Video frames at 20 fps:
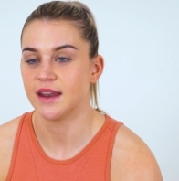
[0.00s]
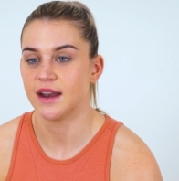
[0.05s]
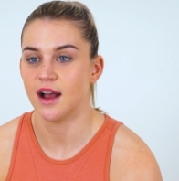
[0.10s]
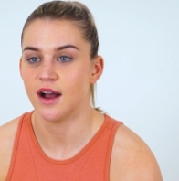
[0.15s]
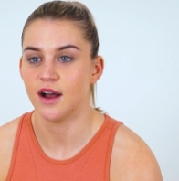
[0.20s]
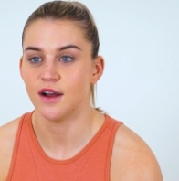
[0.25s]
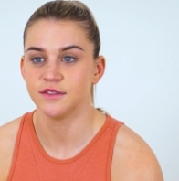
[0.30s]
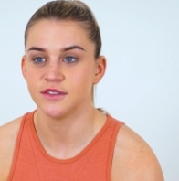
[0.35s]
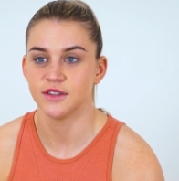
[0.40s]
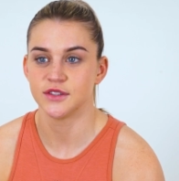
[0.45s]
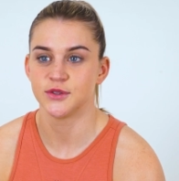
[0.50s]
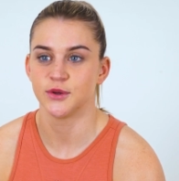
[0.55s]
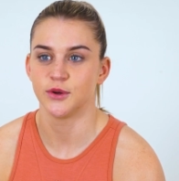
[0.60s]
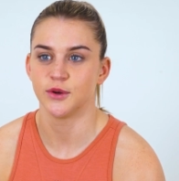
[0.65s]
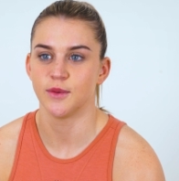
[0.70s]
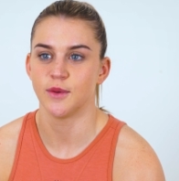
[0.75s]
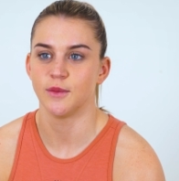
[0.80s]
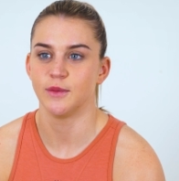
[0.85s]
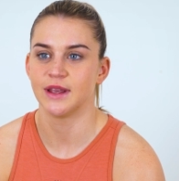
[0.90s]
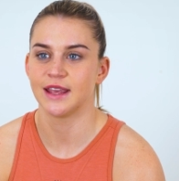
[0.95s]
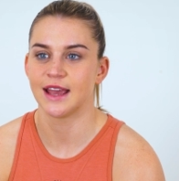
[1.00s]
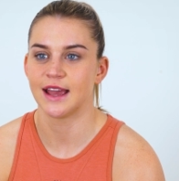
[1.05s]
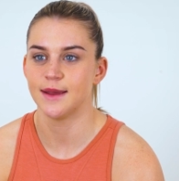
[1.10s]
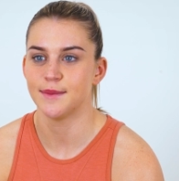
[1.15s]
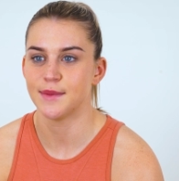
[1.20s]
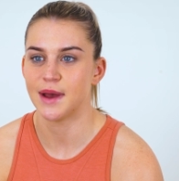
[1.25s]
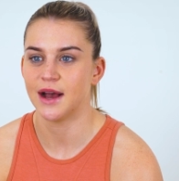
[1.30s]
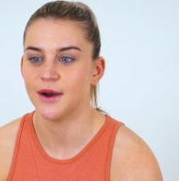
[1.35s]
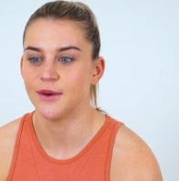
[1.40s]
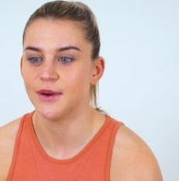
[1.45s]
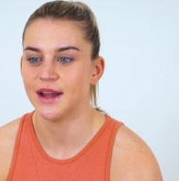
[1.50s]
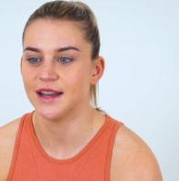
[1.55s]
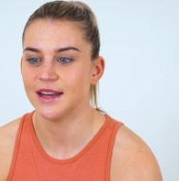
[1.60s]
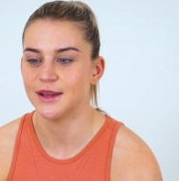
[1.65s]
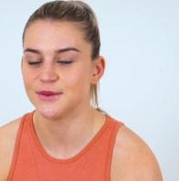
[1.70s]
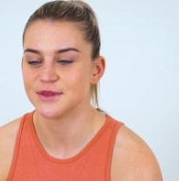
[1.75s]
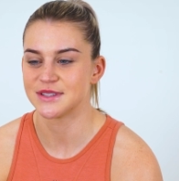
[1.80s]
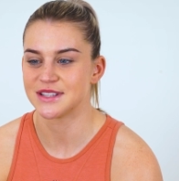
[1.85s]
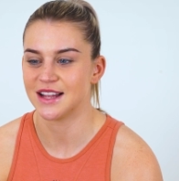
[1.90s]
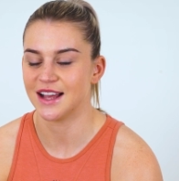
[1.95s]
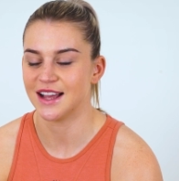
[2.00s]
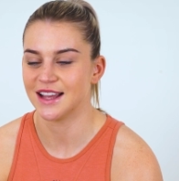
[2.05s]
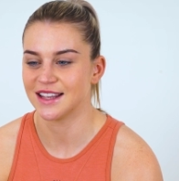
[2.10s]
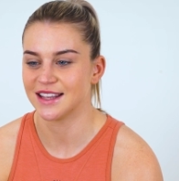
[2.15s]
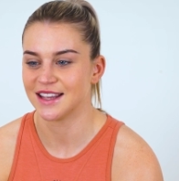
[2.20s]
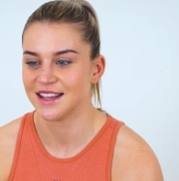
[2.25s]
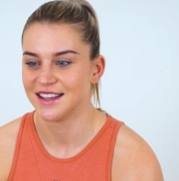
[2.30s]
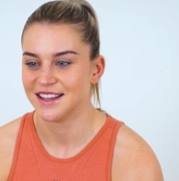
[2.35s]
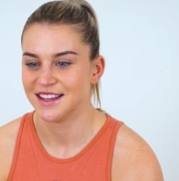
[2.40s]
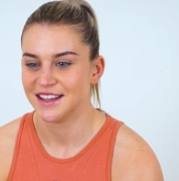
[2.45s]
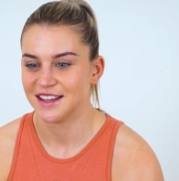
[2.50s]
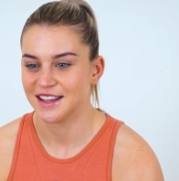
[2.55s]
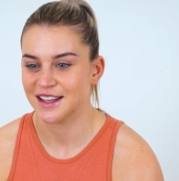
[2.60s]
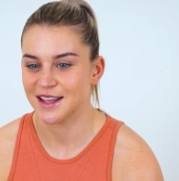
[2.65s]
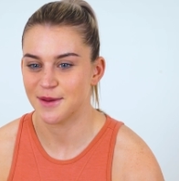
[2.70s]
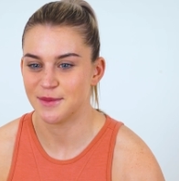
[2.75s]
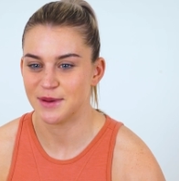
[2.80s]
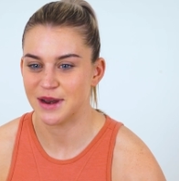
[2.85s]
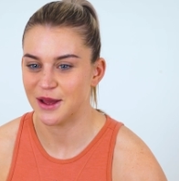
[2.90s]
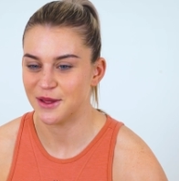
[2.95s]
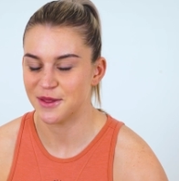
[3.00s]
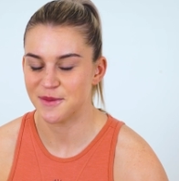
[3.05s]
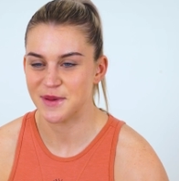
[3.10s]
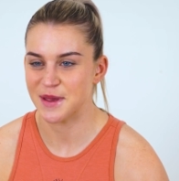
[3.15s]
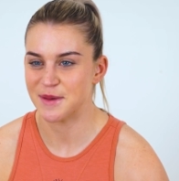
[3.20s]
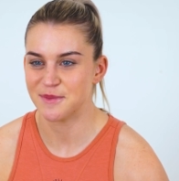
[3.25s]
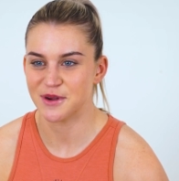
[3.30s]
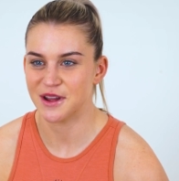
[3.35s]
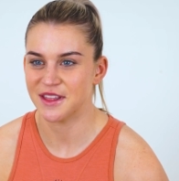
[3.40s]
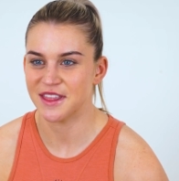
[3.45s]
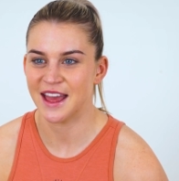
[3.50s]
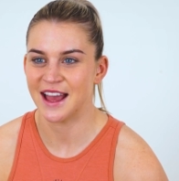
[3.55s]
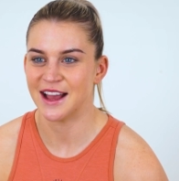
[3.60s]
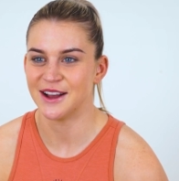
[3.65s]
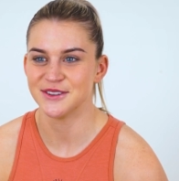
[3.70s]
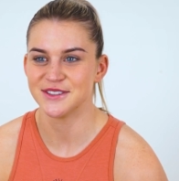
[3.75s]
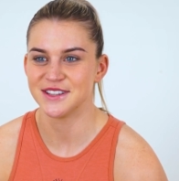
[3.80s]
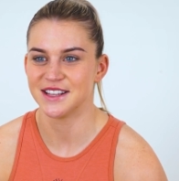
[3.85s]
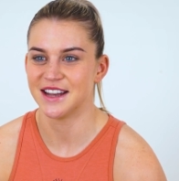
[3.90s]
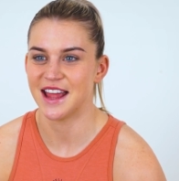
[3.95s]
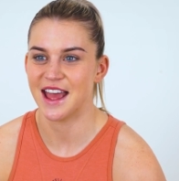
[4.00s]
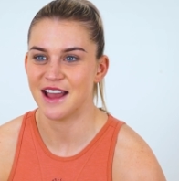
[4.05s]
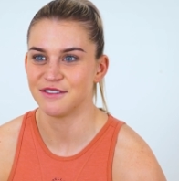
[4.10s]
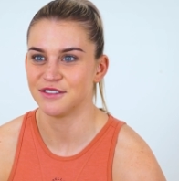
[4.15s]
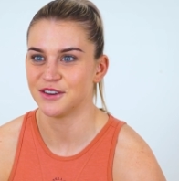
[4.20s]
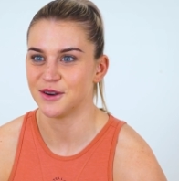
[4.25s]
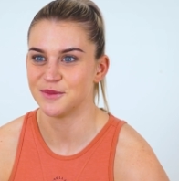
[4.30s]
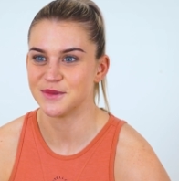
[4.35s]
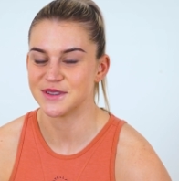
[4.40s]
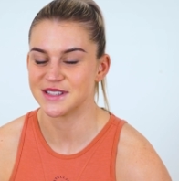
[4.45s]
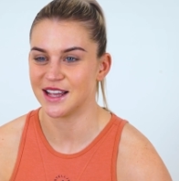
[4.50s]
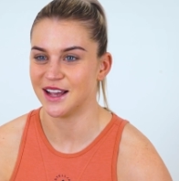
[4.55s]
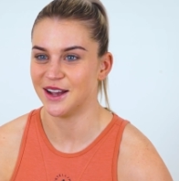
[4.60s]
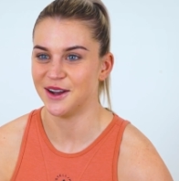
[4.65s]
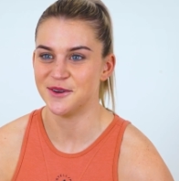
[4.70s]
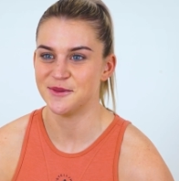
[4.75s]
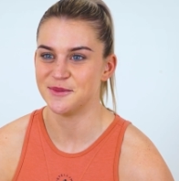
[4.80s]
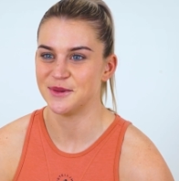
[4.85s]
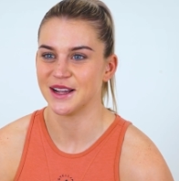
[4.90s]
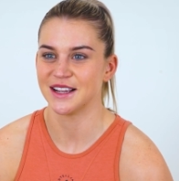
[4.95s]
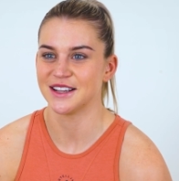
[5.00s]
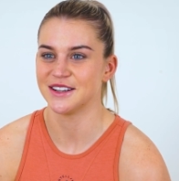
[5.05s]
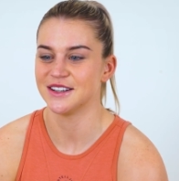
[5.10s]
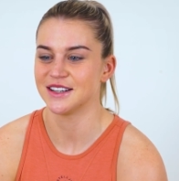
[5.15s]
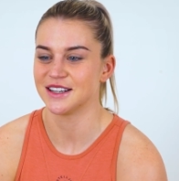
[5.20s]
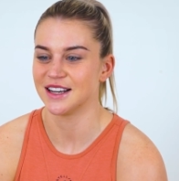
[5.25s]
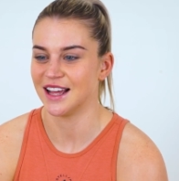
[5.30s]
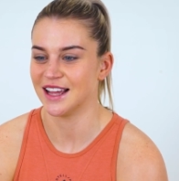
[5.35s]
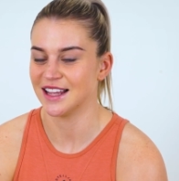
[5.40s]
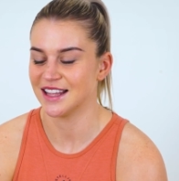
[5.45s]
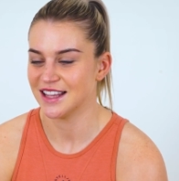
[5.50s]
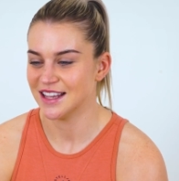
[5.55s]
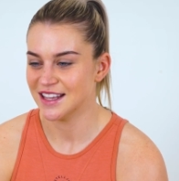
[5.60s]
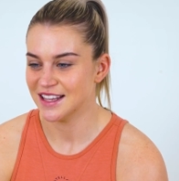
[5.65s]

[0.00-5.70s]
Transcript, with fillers: then after the tournament we came out and it was like coming out of the Big Brother house, and everyone was like, oh my God, like